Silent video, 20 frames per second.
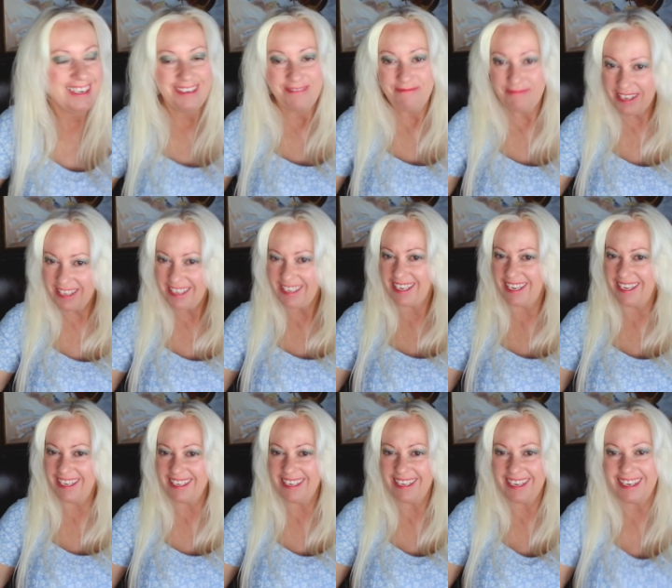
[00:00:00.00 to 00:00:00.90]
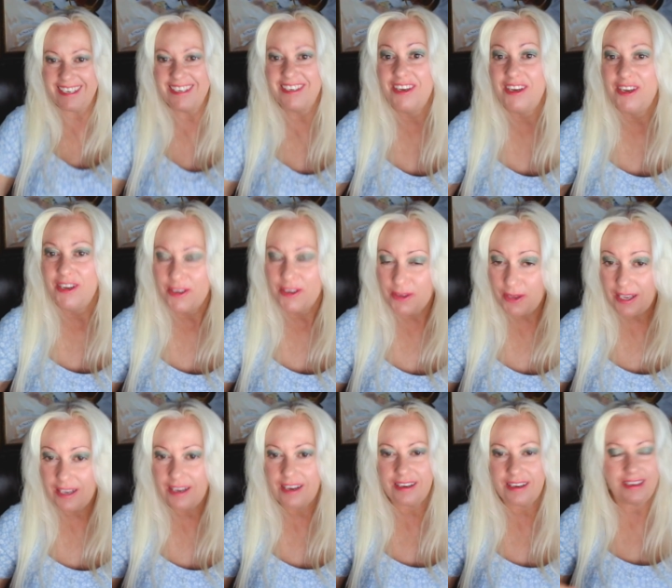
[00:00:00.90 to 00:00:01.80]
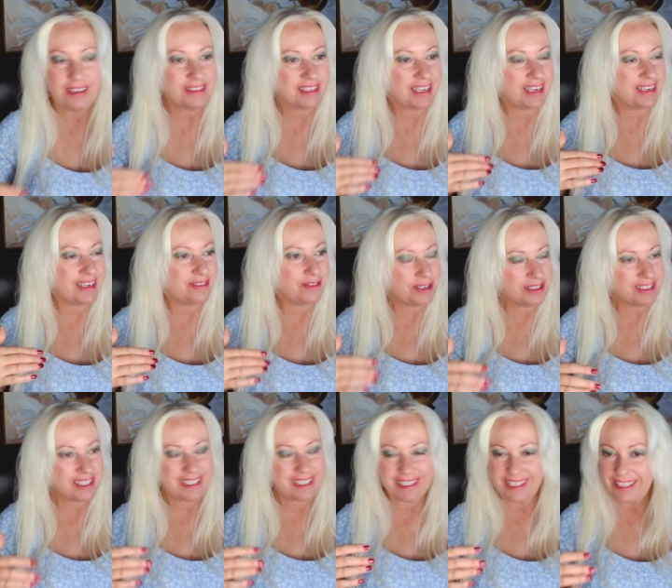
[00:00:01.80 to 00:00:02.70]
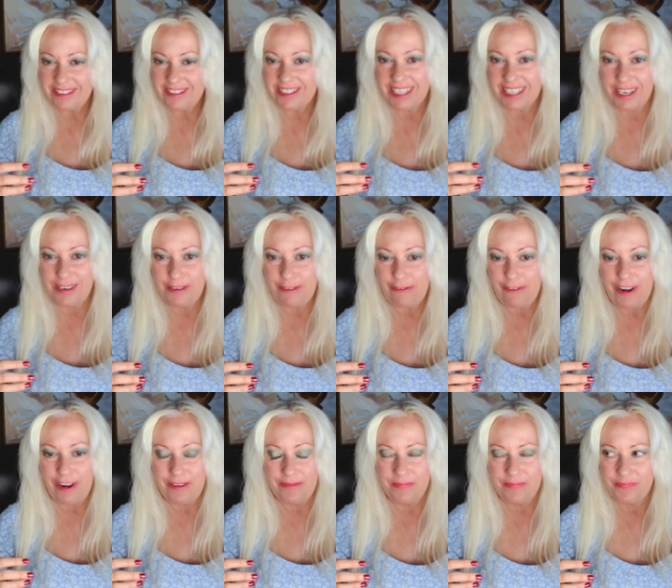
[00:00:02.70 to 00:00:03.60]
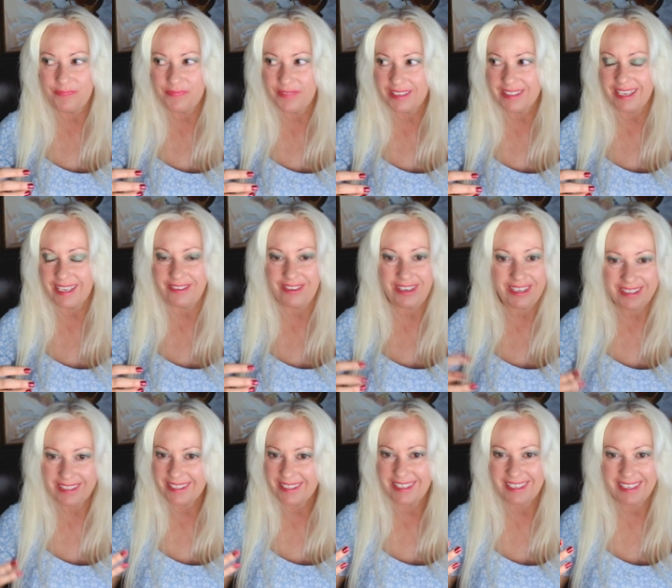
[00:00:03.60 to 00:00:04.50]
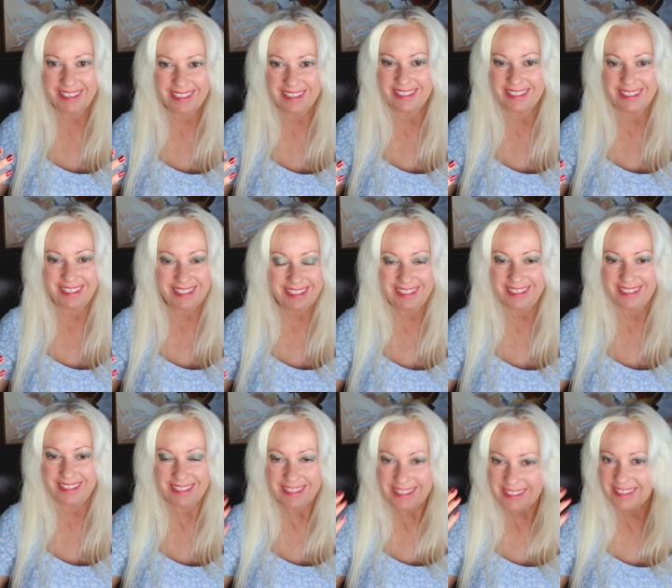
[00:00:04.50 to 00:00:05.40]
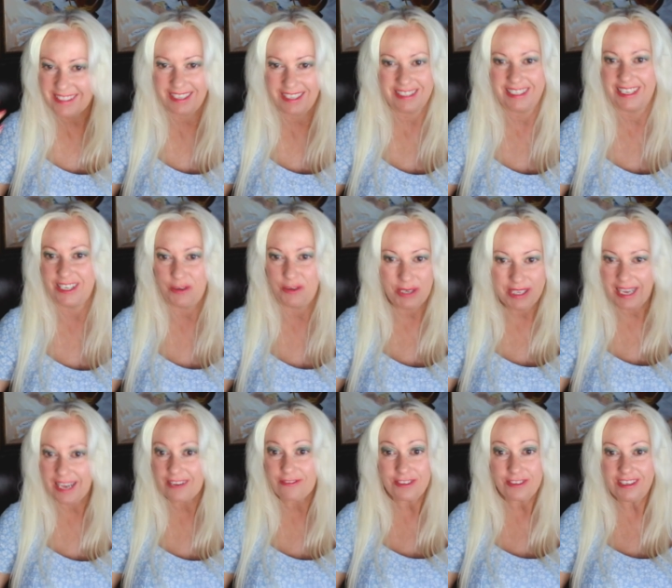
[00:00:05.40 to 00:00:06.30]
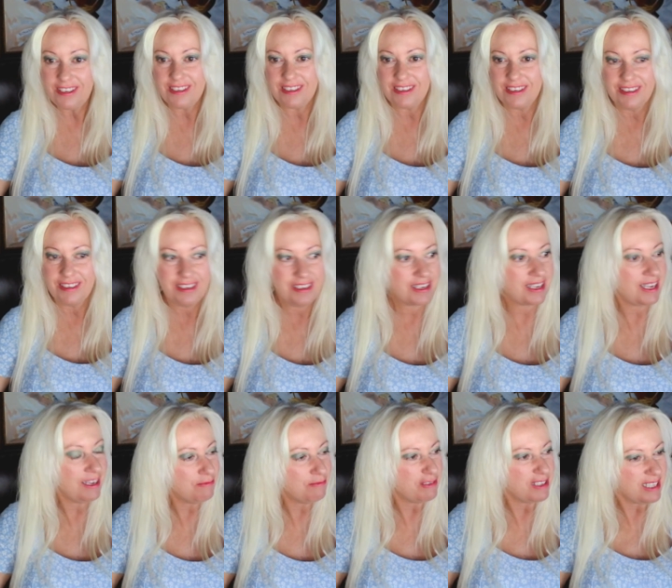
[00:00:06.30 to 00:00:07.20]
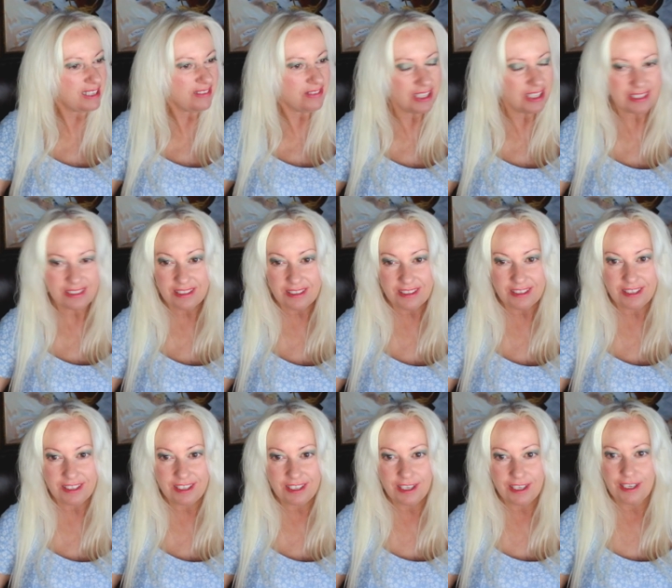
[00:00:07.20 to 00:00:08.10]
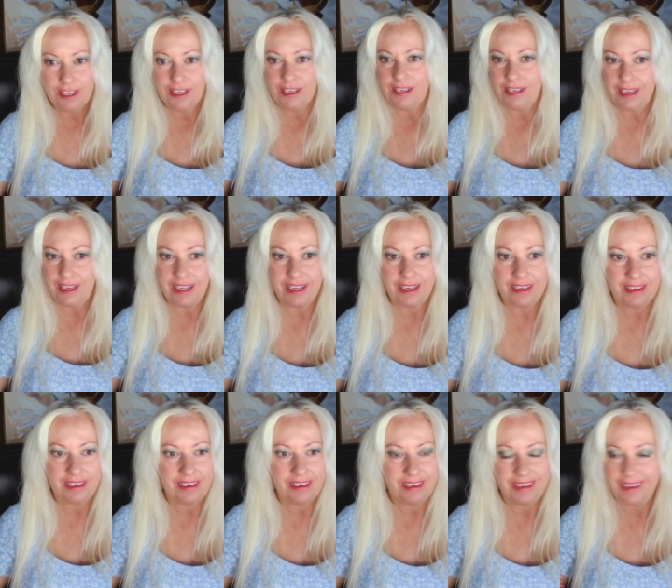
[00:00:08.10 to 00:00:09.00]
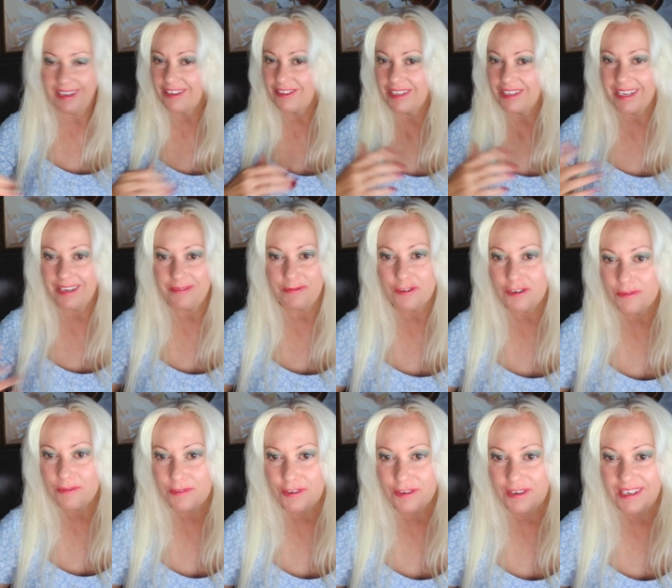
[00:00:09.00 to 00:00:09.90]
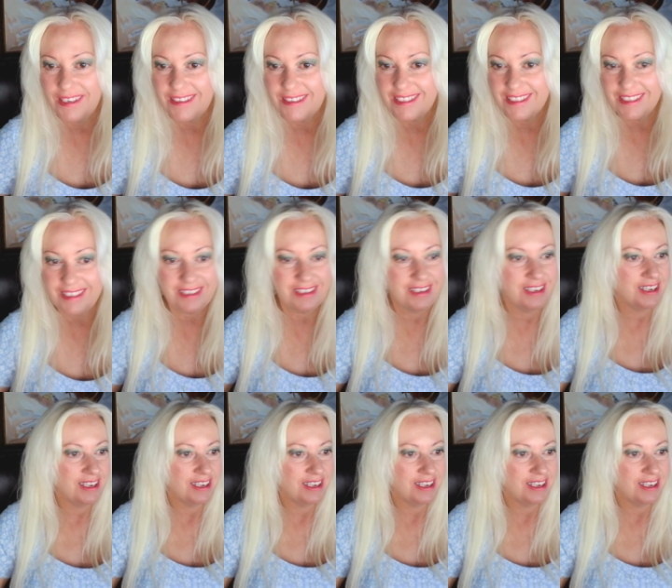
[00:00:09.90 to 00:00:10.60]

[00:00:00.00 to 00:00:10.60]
Me? Yeah. And I was like, where's this energy coming from? And I was like, well, because I quit caffeine. I can't believe this. And I only got more and more energy.